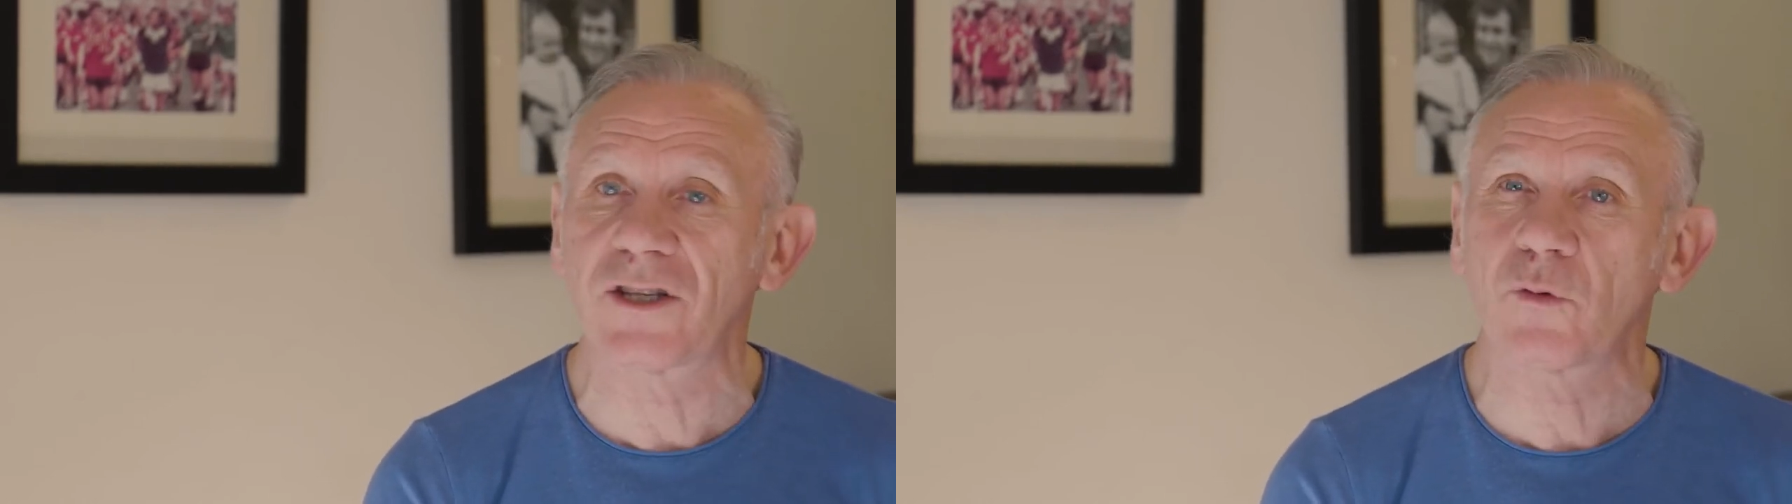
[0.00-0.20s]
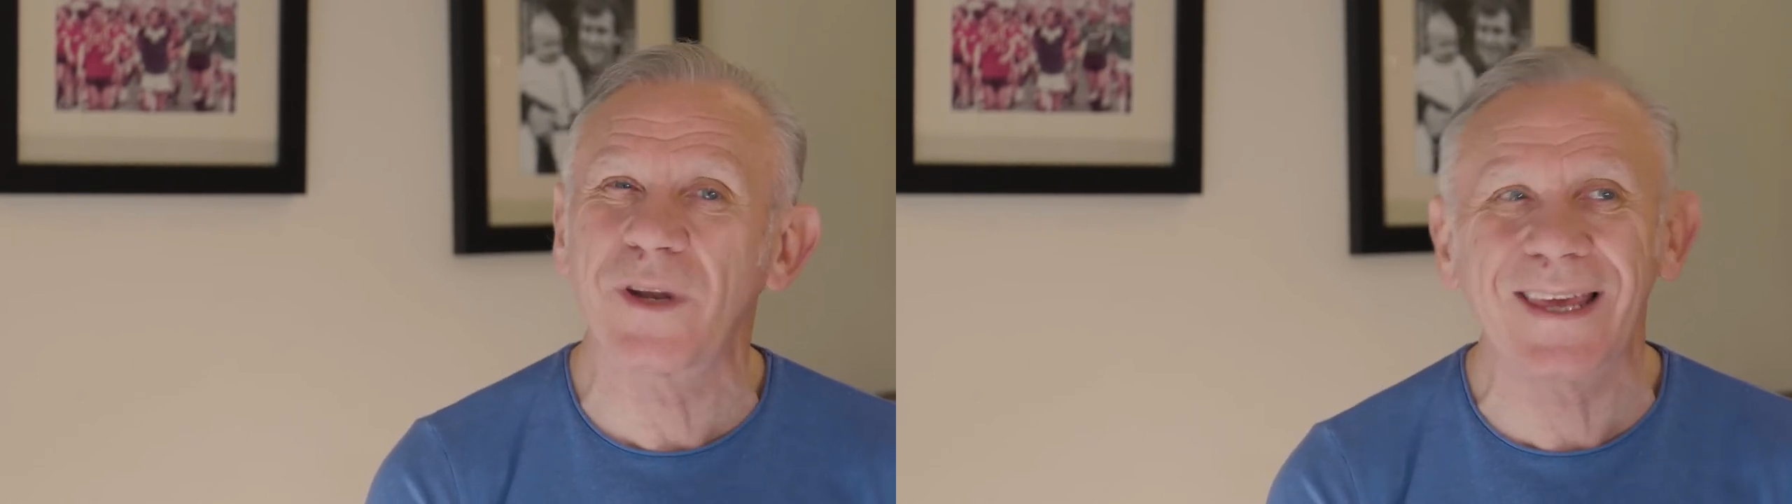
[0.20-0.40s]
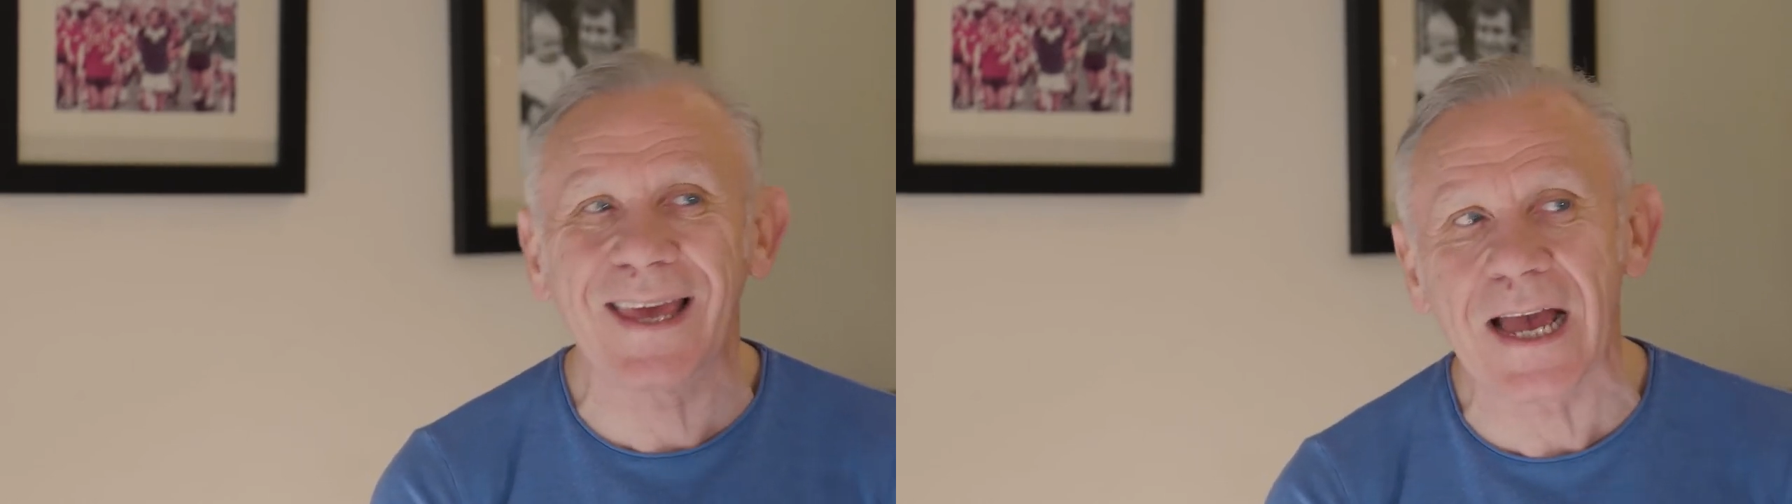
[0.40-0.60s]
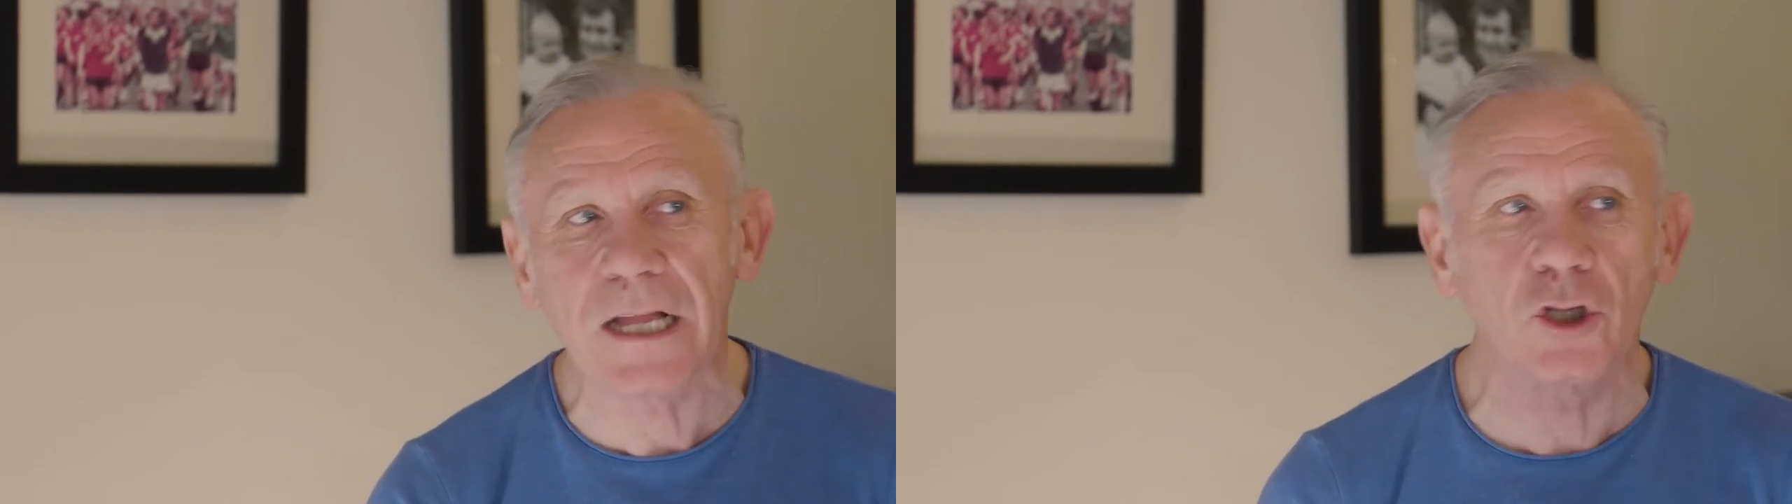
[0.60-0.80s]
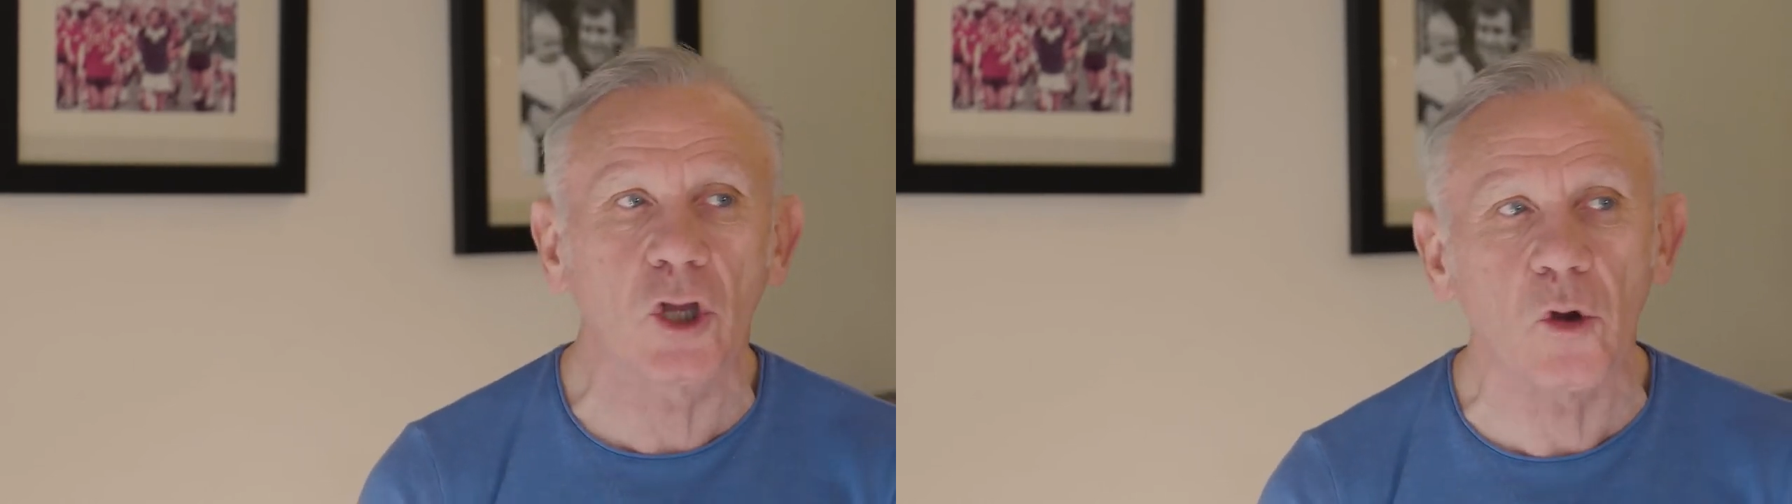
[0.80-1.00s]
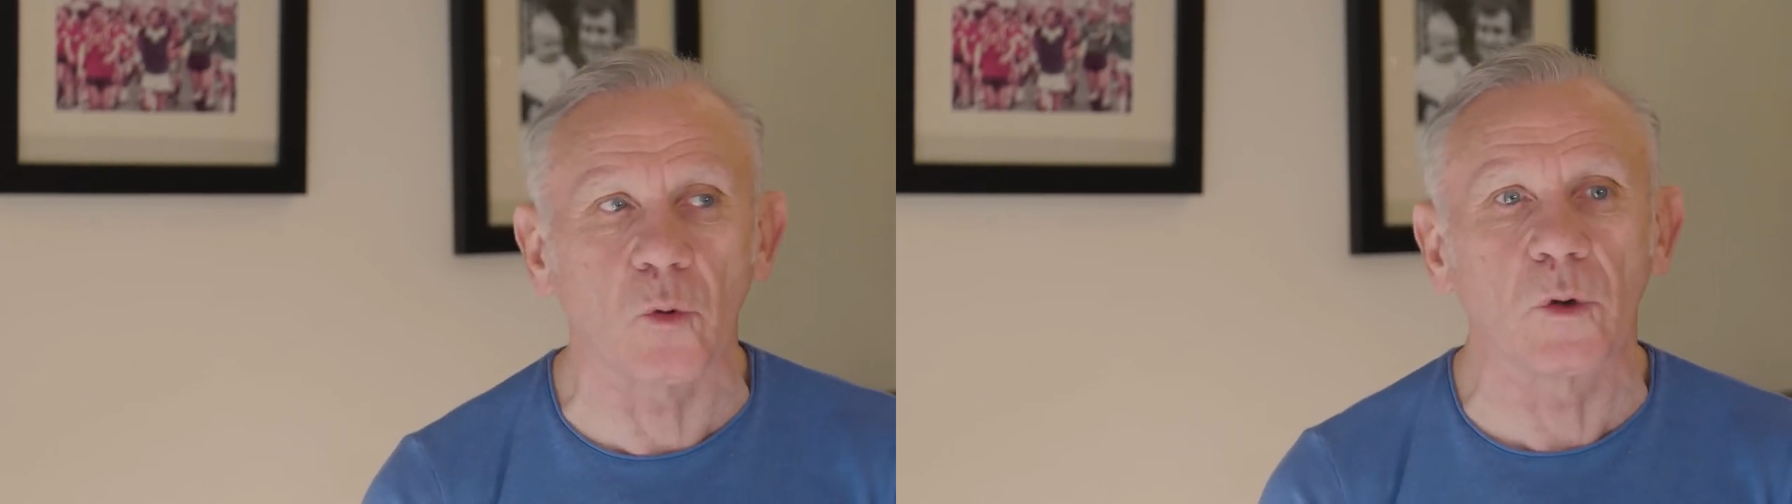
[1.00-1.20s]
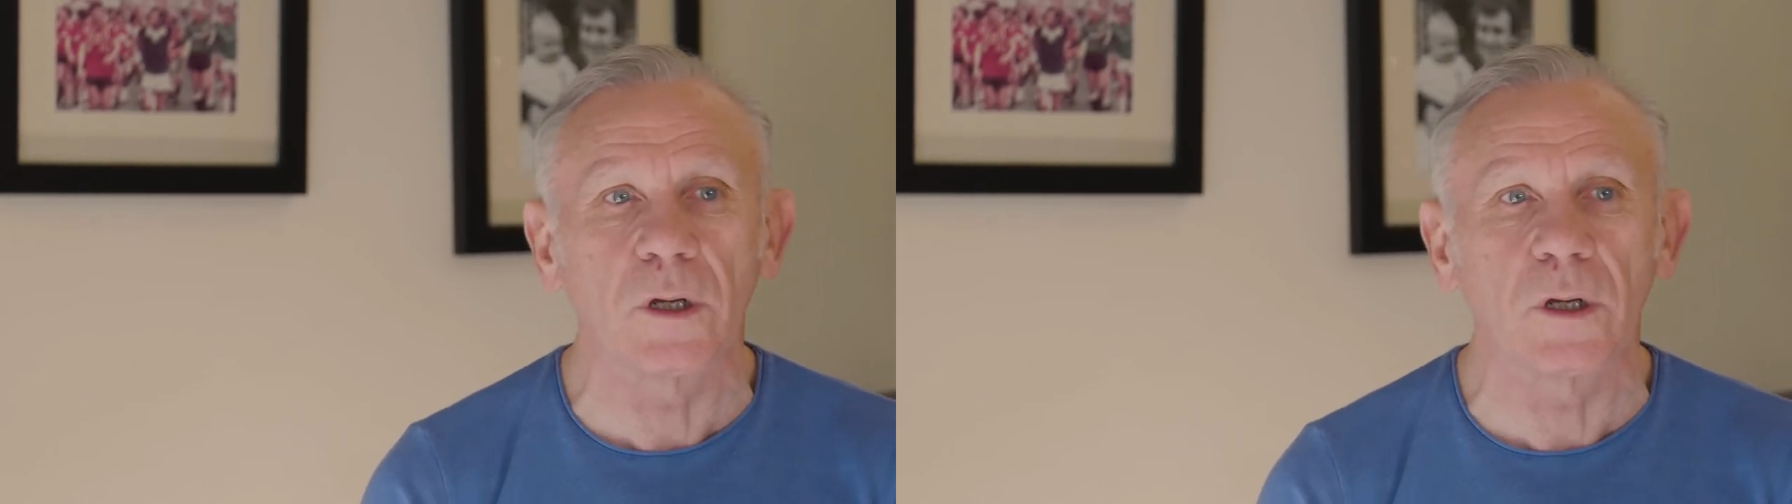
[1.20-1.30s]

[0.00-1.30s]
So they can't do